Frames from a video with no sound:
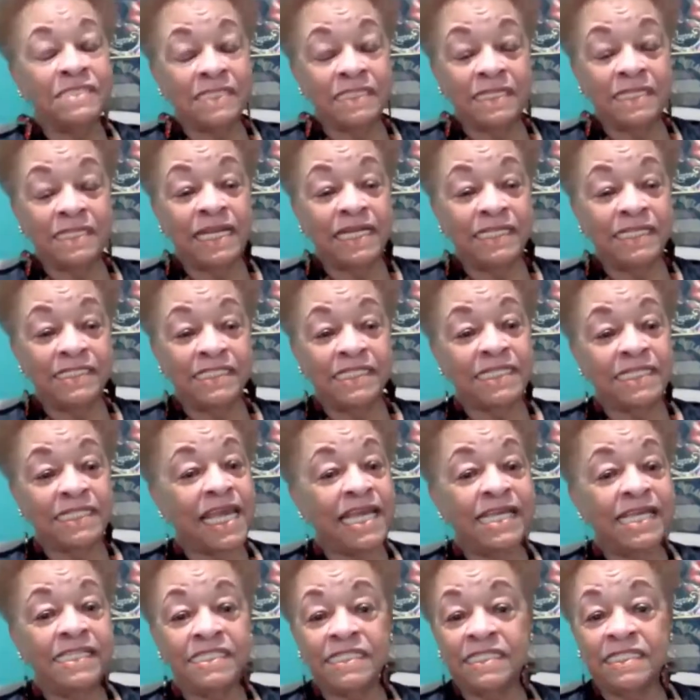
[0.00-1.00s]
a good
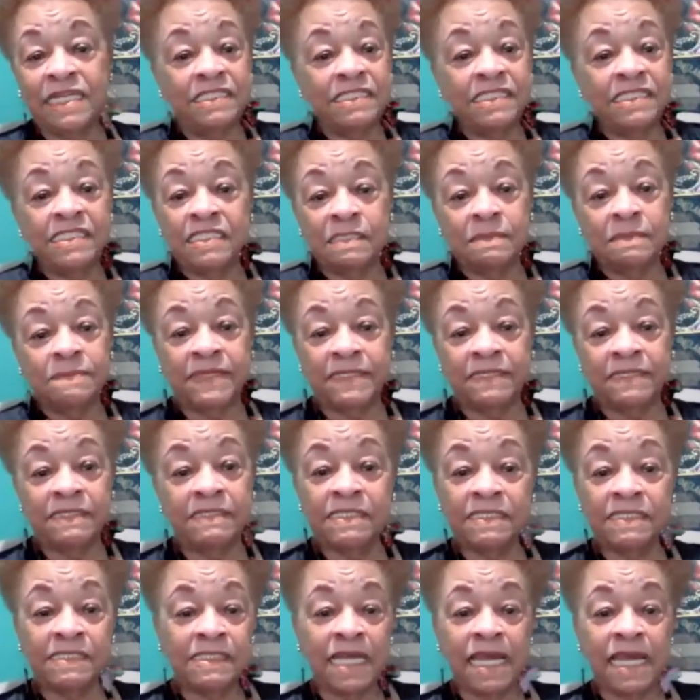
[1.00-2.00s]
education, it just wasn't
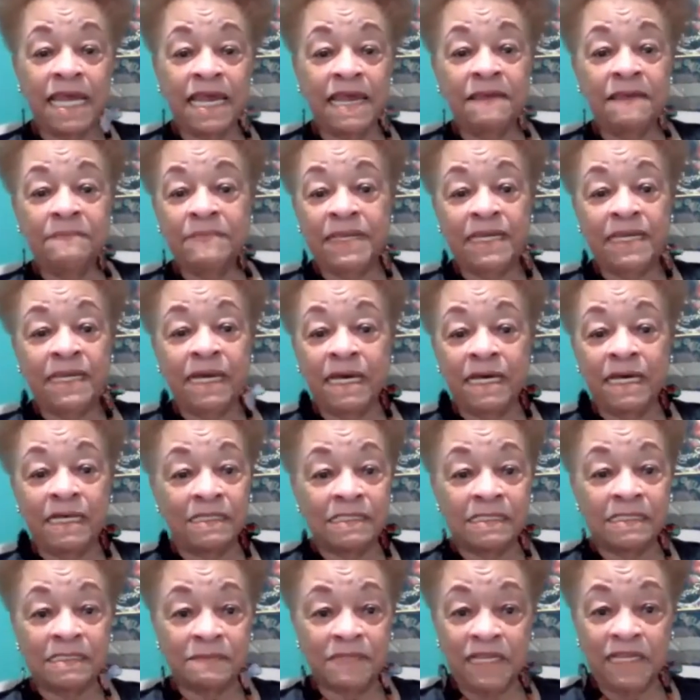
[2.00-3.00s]
the same
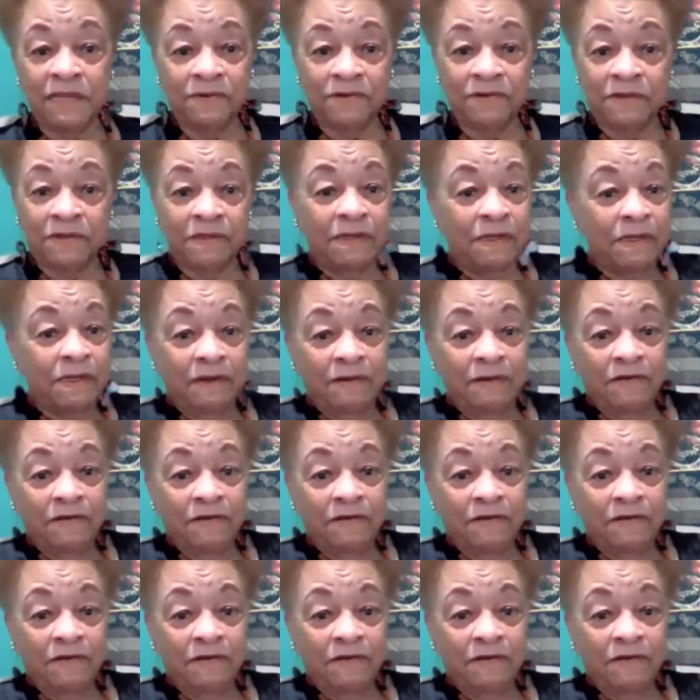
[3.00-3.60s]
because we were